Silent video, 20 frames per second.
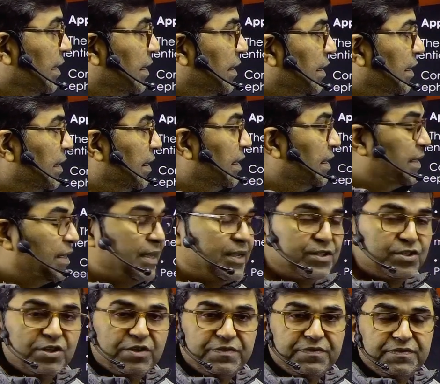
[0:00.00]
in case
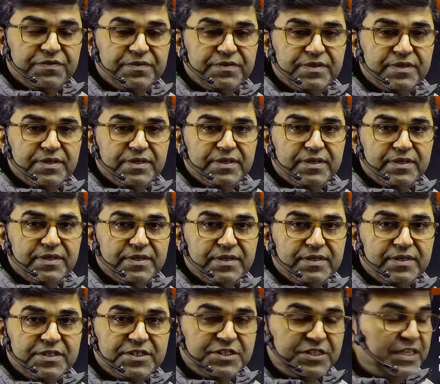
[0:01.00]
of
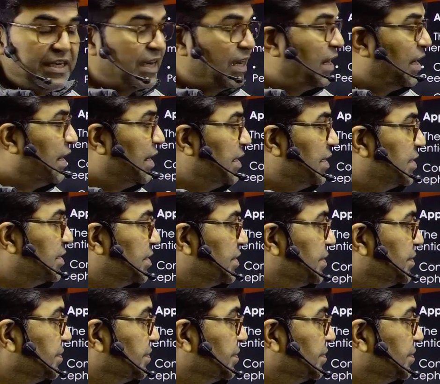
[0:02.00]
street lights.